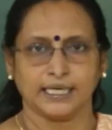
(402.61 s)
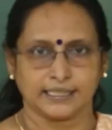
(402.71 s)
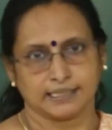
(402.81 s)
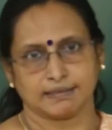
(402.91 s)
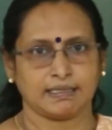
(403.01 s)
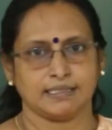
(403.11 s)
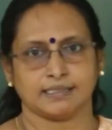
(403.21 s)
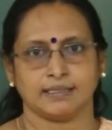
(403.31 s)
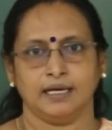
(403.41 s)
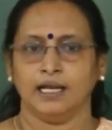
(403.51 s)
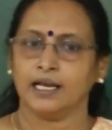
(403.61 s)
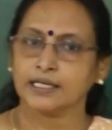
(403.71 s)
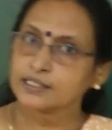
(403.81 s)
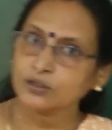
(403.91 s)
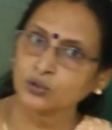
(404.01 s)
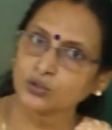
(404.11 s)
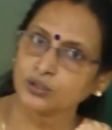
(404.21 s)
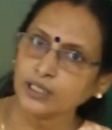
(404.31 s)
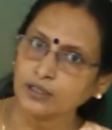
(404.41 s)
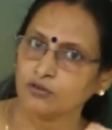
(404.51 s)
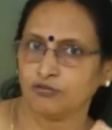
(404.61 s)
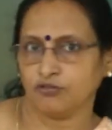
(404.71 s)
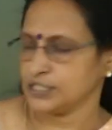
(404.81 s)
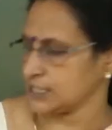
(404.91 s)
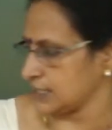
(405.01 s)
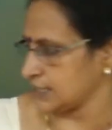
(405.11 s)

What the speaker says: exercise. Let's go to the first